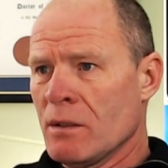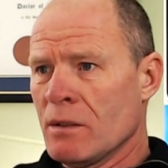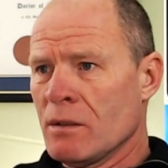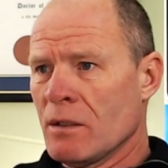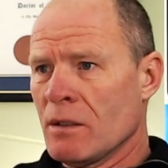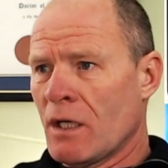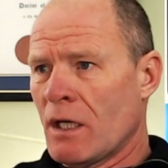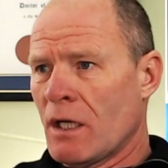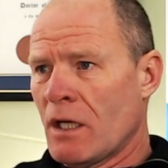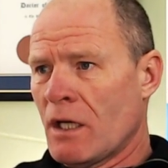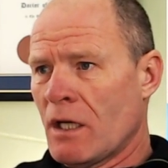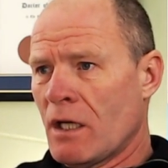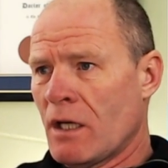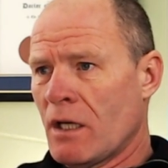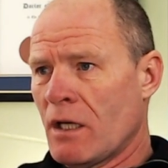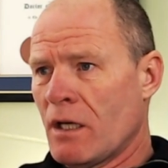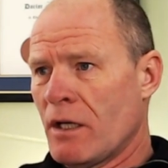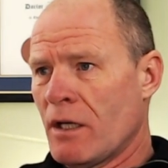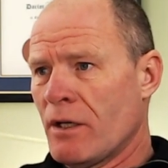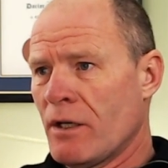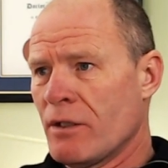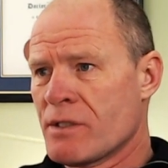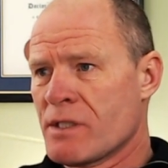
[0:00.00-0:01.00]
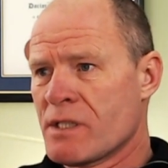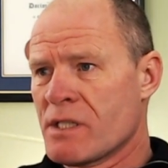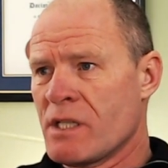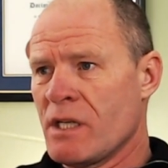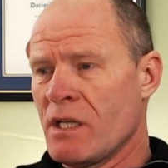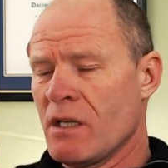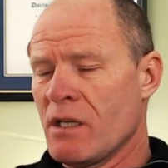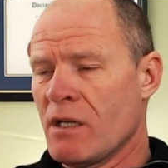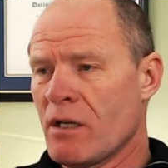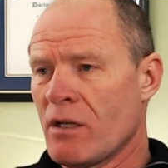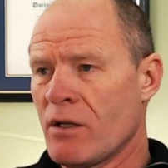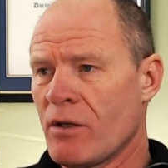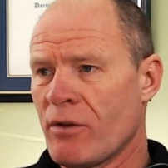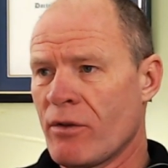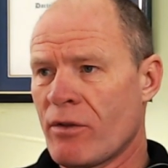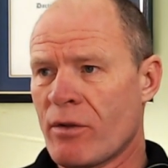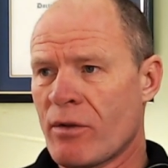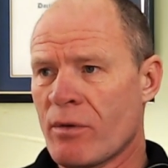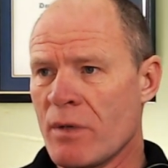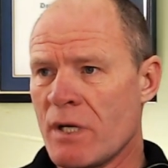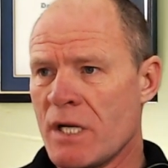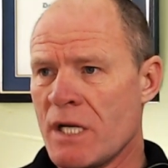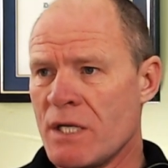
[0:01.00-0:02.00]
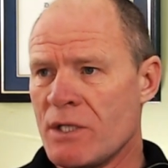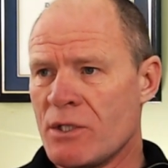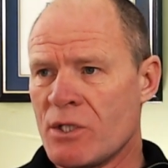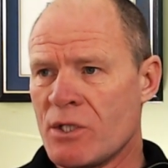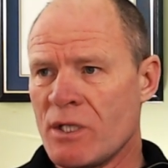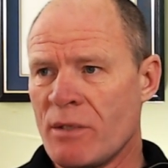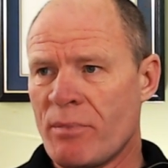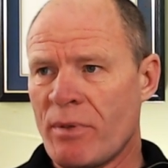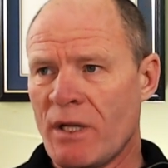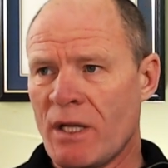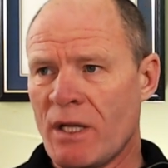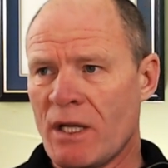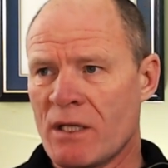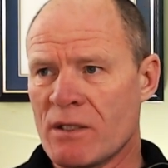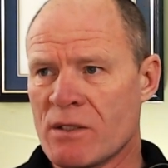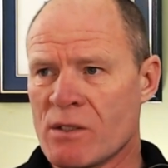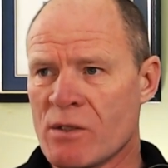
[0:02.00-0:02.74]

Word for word: Uh, Sync 3 GPS.